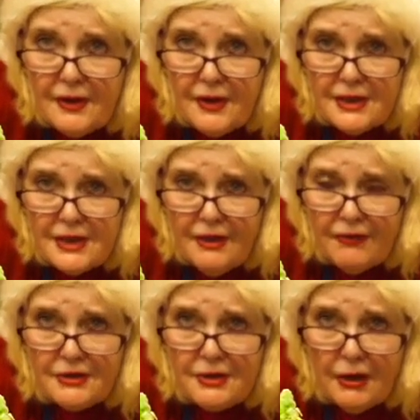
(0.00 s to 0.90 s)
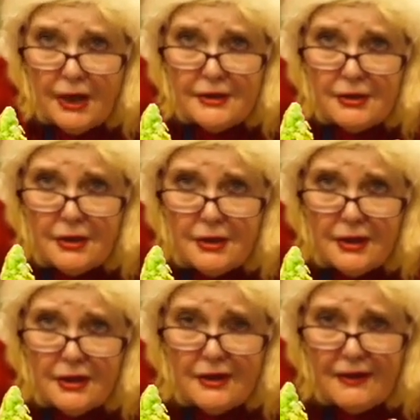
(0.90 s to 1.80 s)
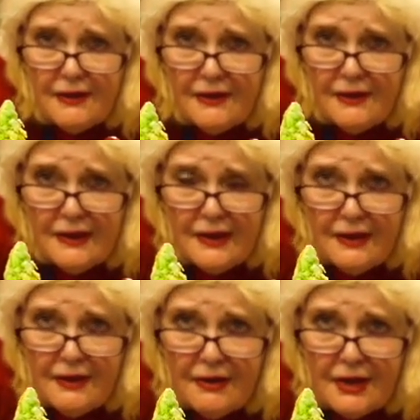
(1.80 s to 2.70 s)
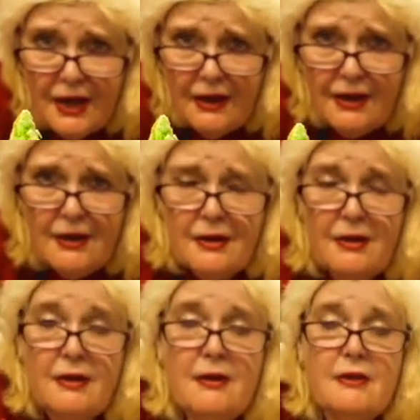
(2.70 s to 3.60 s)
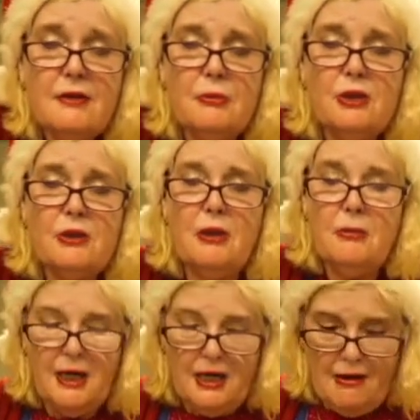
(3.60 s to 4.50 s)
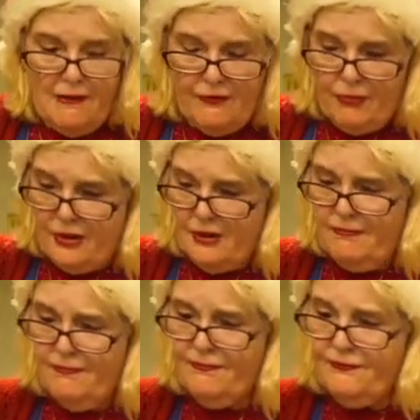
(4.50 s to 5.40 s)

There's the other side. Okay, so I'm just going to make another one.